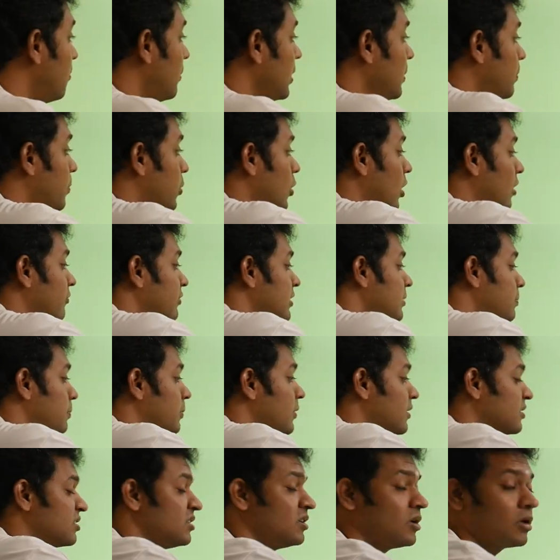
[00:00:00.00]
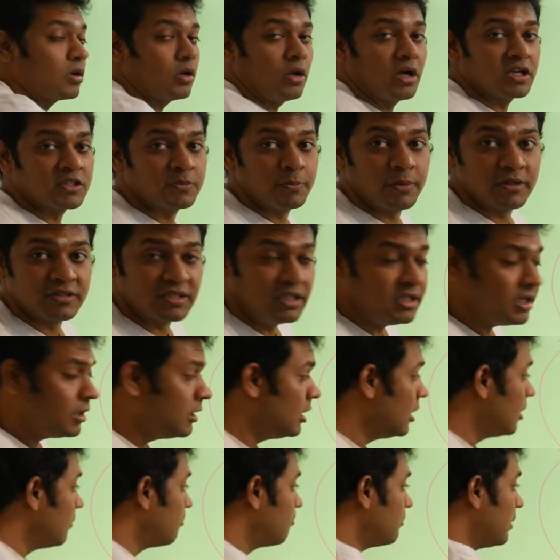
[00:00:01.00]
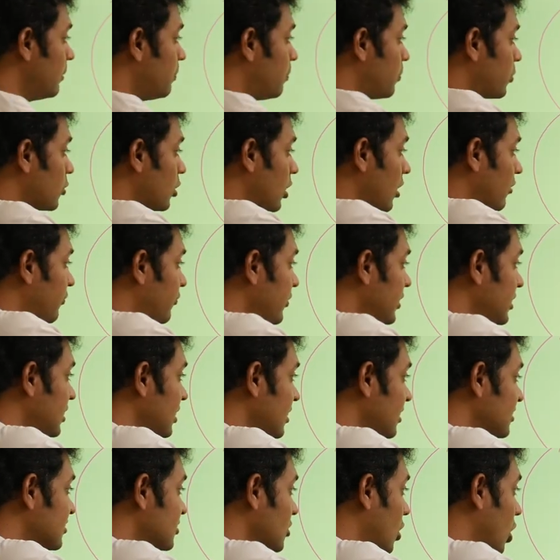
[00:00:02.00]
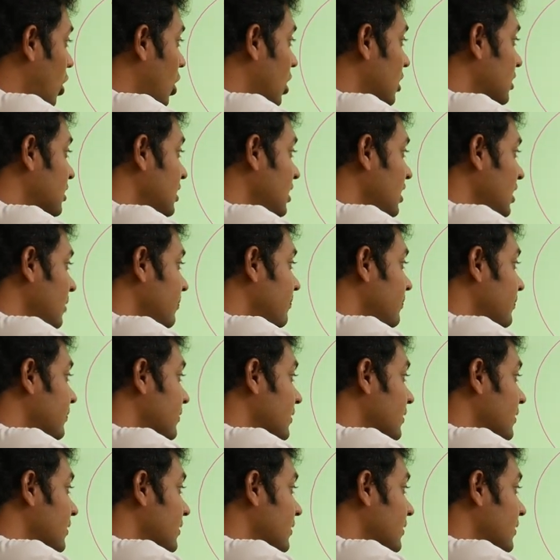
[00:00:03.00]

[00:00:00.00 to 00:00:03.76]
My profit percent or loss percent, my profit is on the